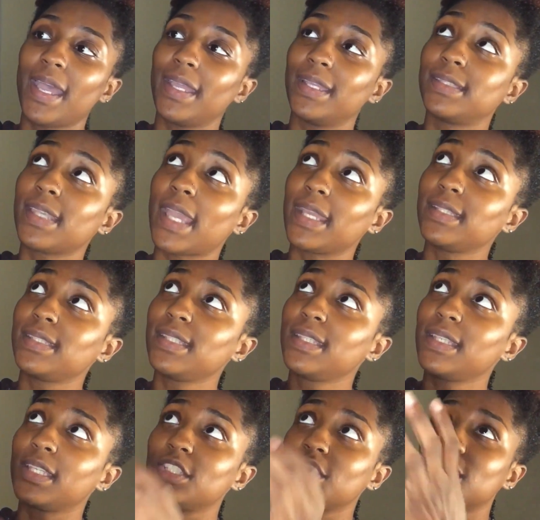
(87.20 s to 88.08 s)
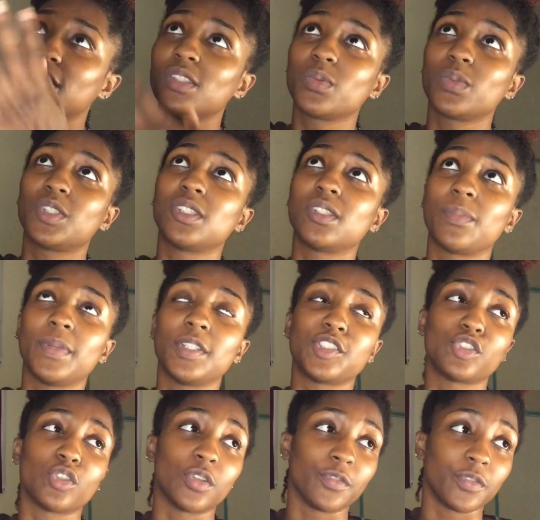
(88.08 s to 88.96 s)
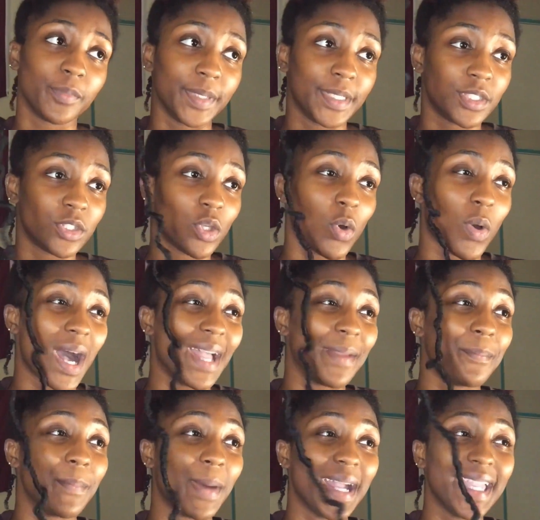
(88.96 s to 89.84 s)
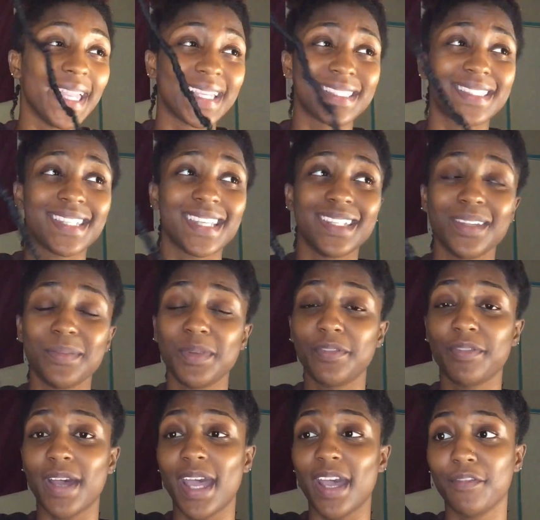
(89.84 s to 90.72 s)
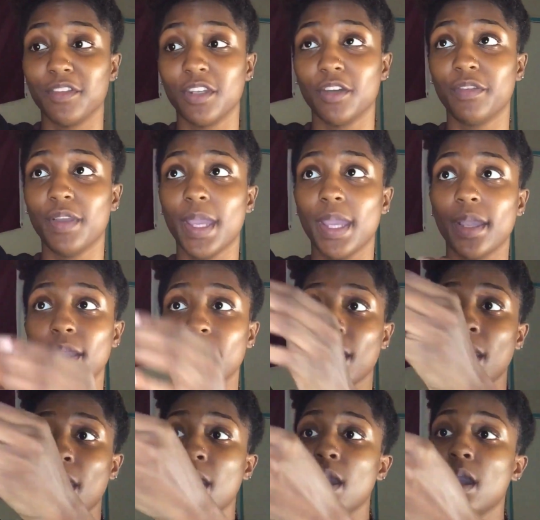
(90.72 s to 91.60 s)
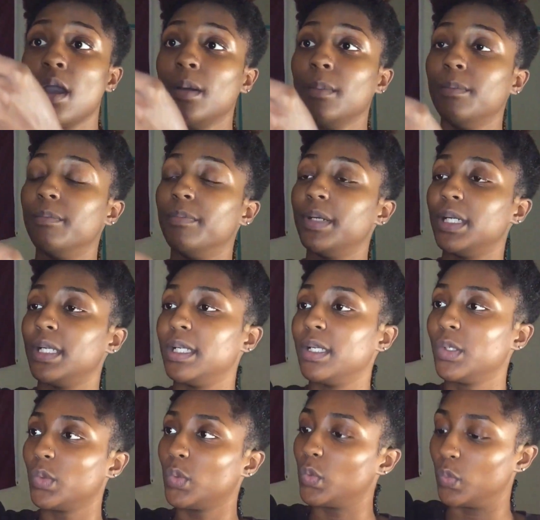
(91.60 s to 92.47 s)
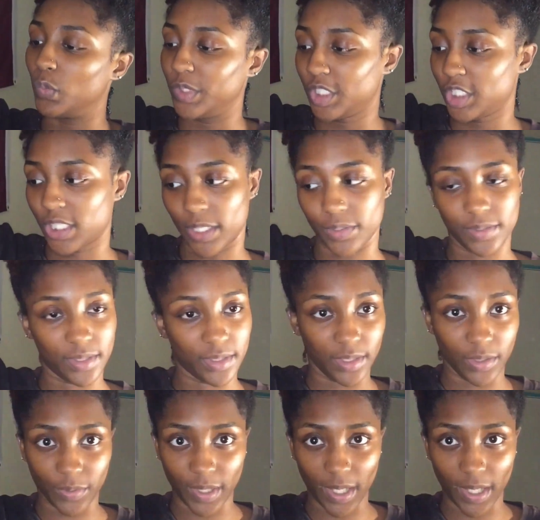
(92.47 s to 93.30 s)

It's 18 inches, which is a bit short for me, so I might extend them if I have enough hair, but we shall see,